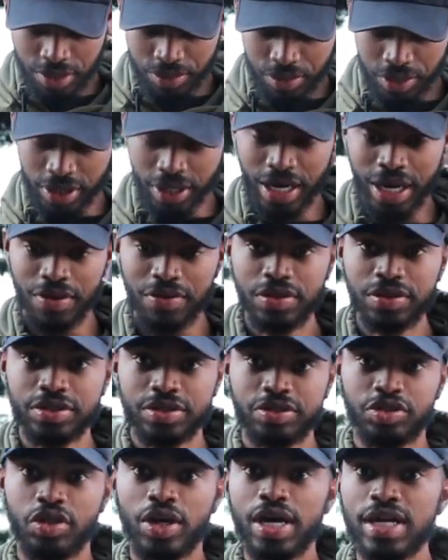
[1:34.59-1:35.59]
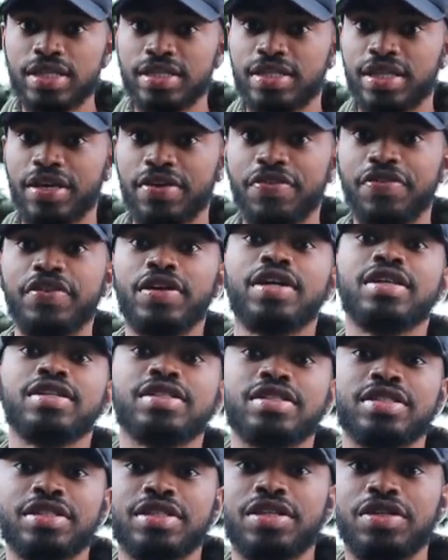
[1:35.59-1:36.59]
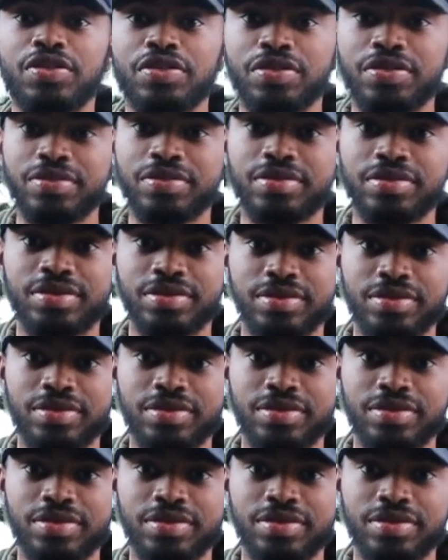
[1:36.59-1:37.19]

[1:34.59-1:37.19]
But I would try to say find as low